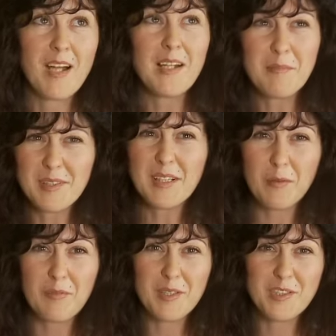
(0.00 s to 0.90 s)
I'm okay
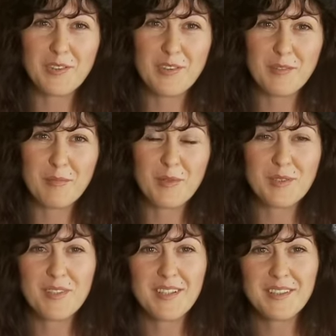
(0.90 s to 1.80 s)
with my children because
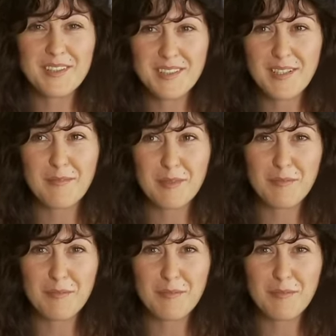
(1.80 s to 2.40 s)
they understand me